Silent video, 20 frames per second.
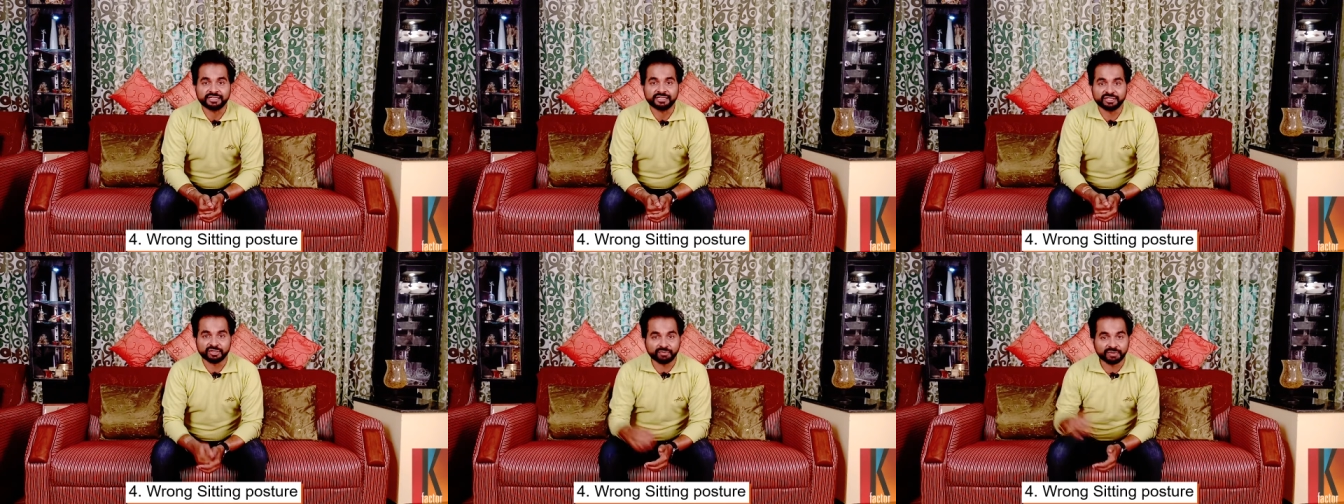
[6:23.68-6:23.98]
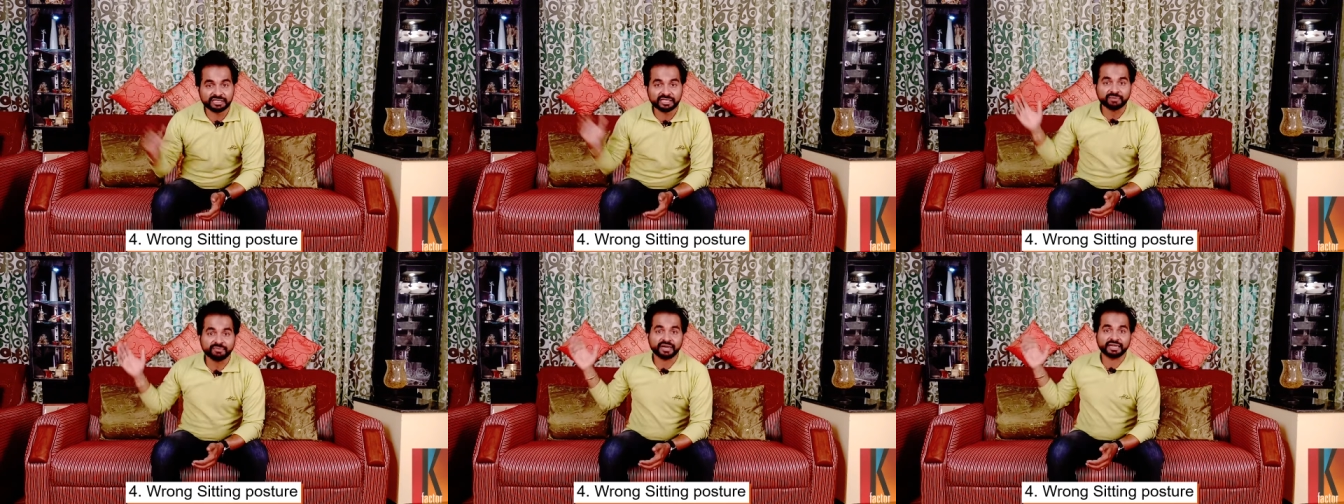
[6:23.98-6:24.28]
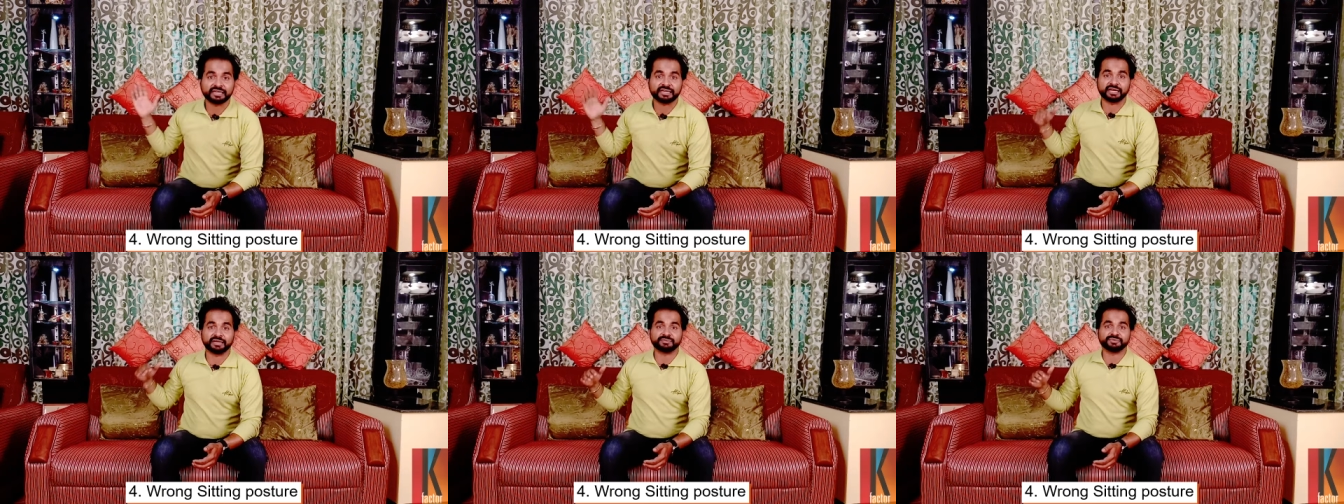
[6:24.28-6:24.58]
Your mother
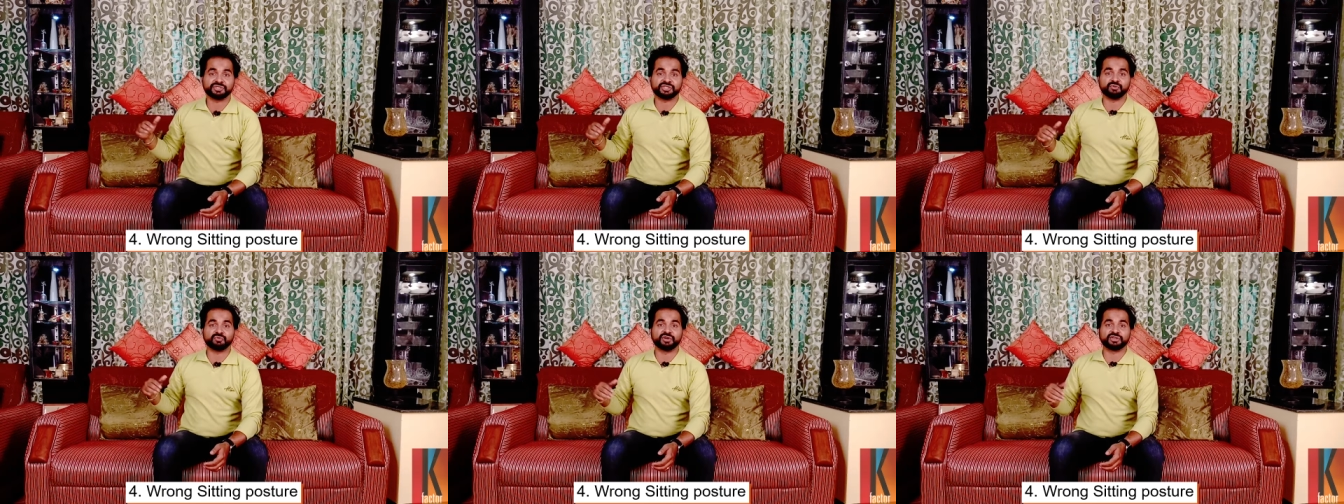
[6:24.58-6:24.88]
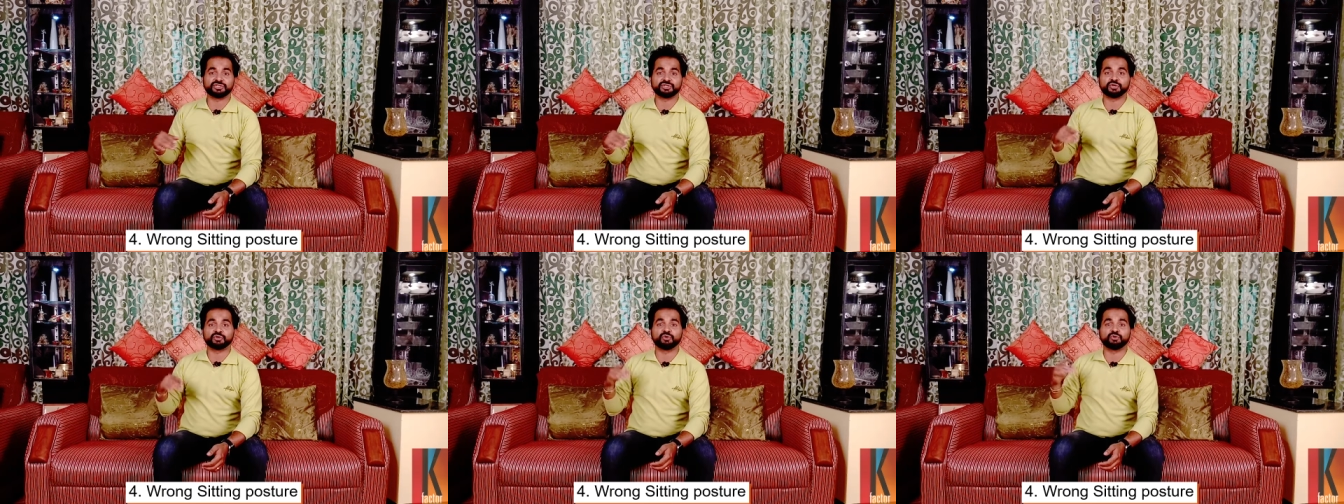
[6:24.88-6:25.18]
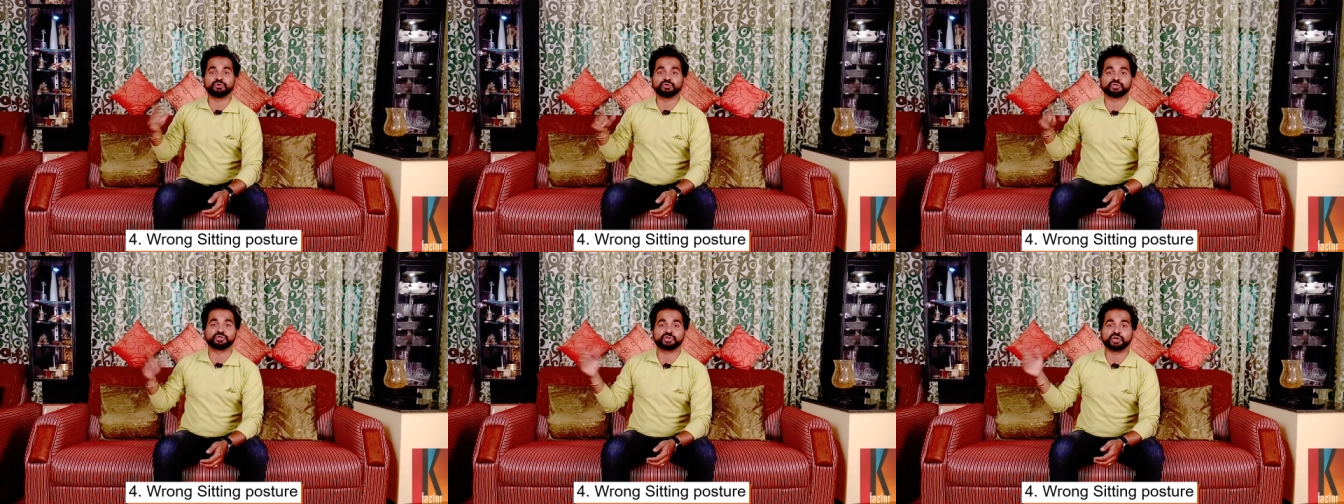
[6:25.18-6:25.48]
might come, she wants you to
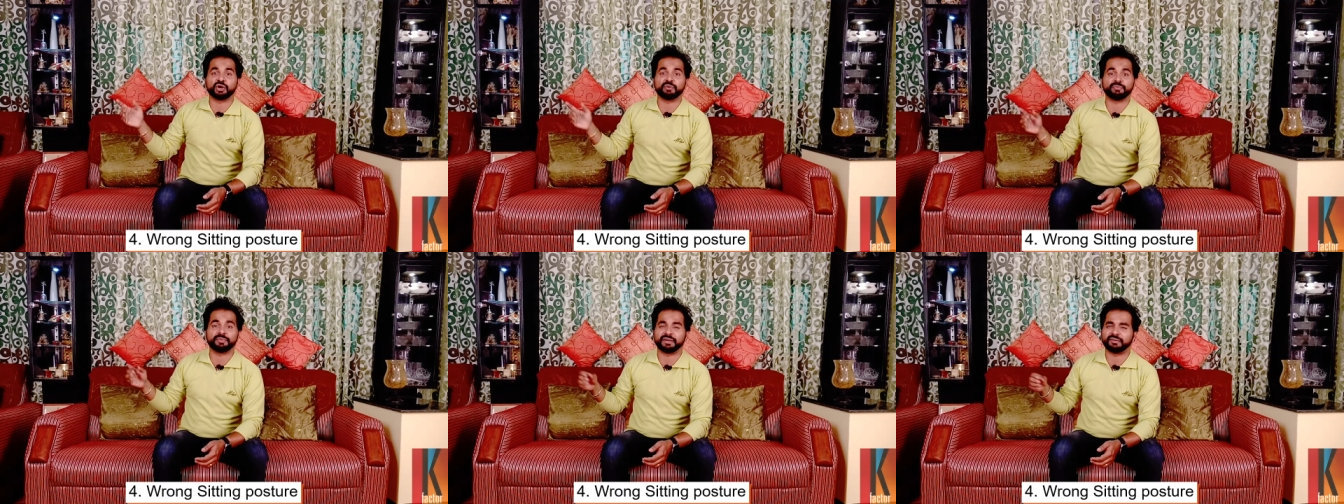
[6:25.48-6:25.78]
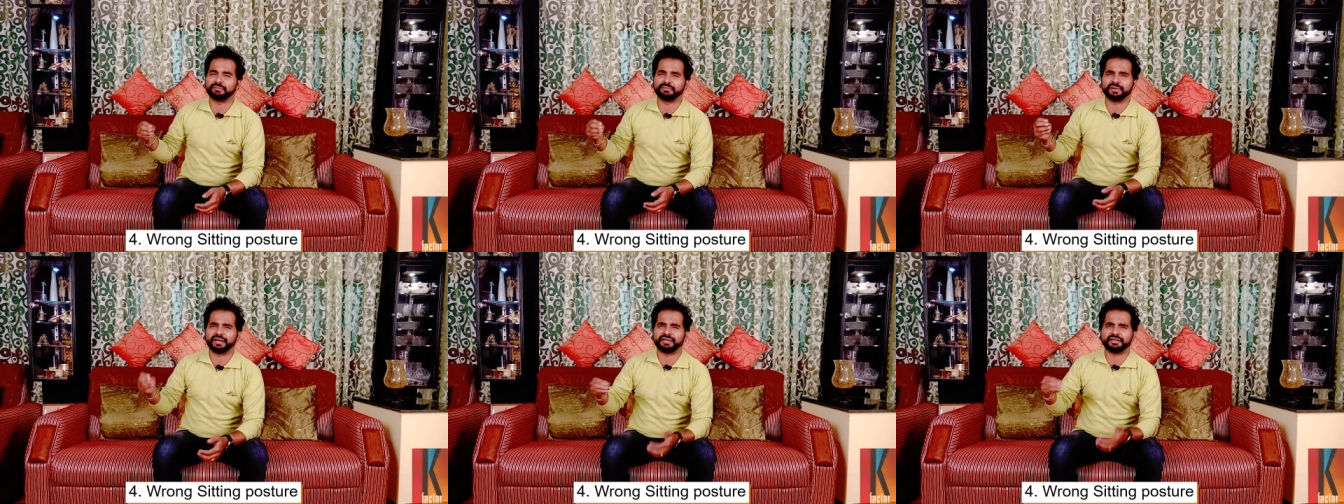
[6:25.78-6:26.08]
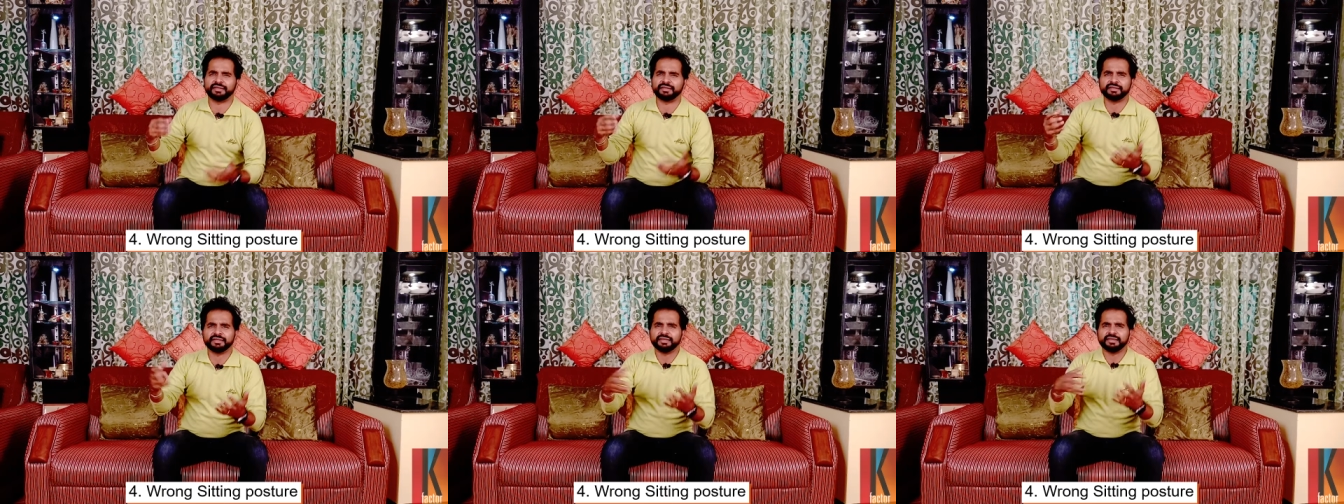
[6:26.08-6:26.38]
go to shop and
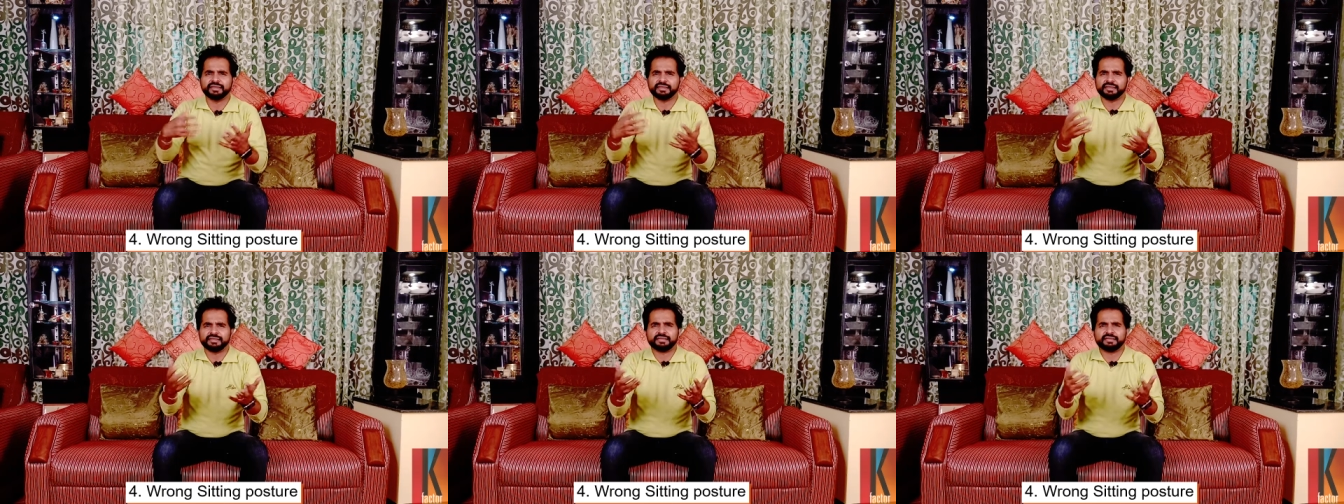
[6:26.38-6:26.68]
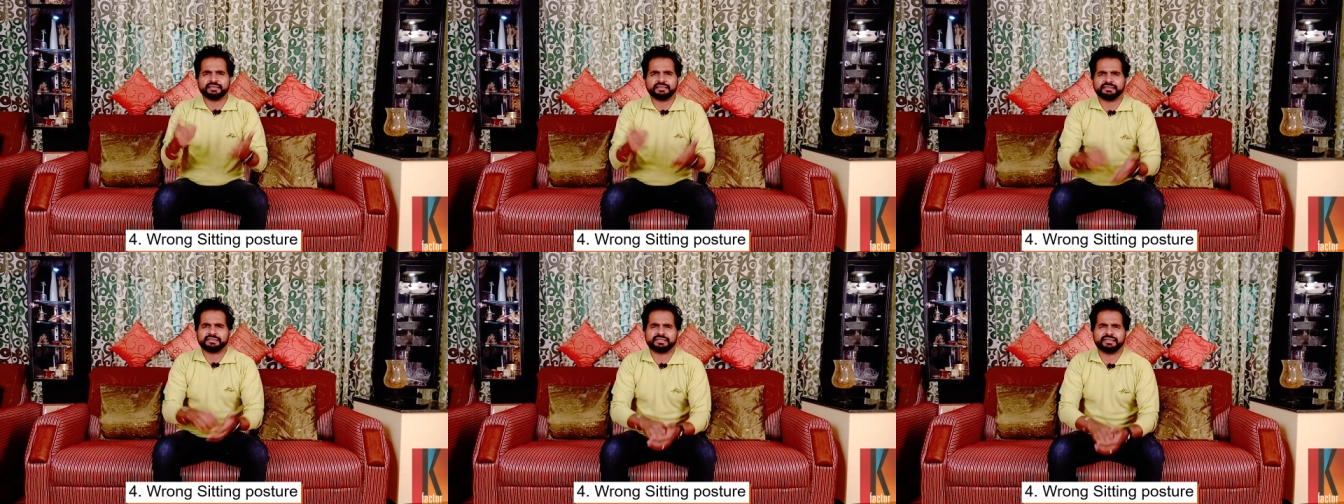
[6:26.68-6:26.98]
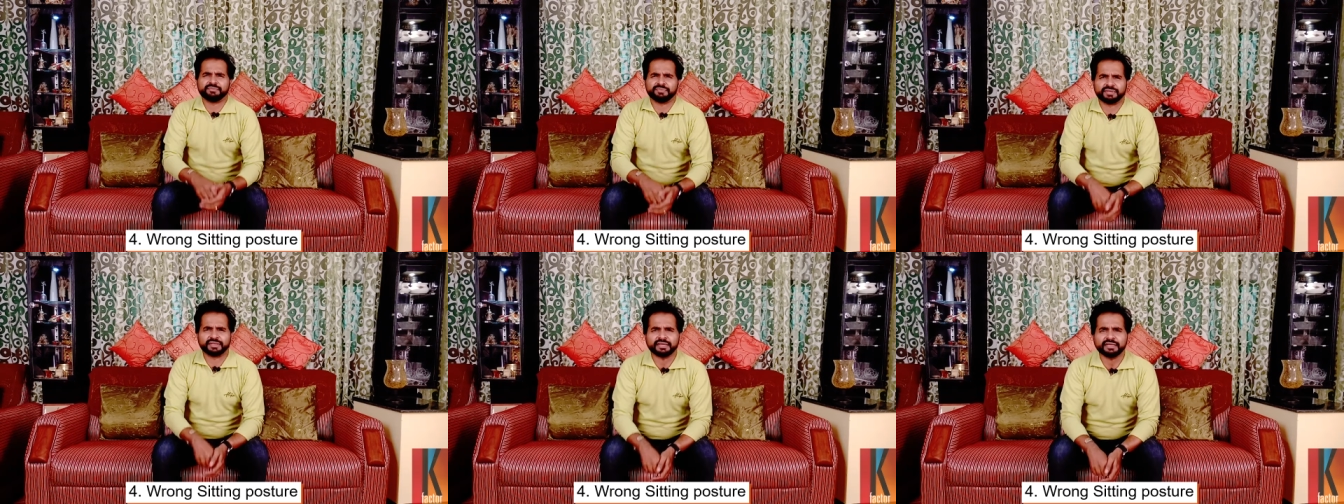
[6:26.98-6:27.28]
buy
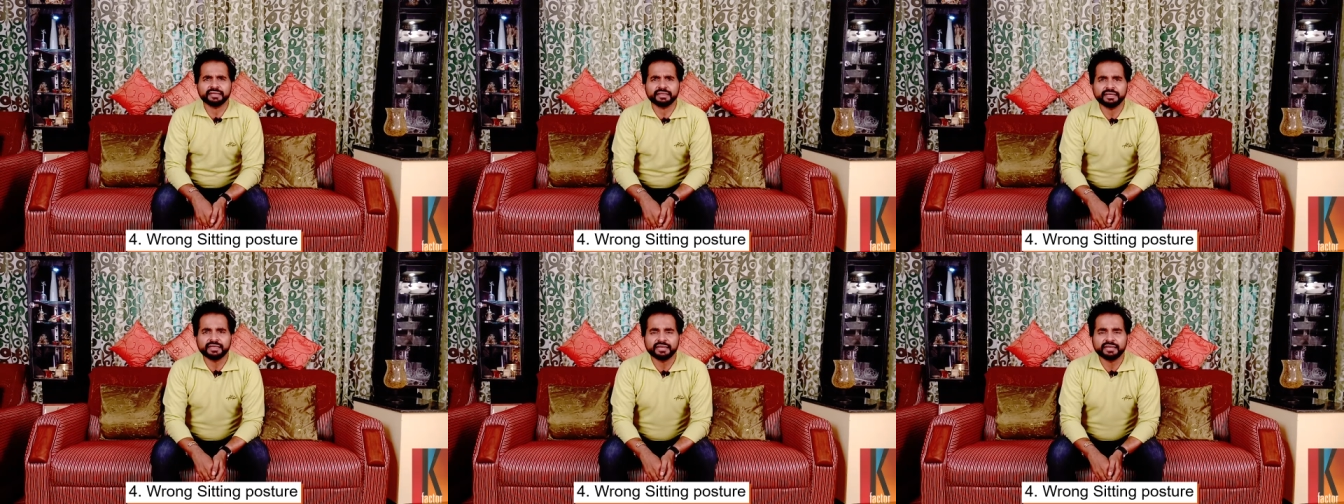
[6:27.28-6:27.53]
something.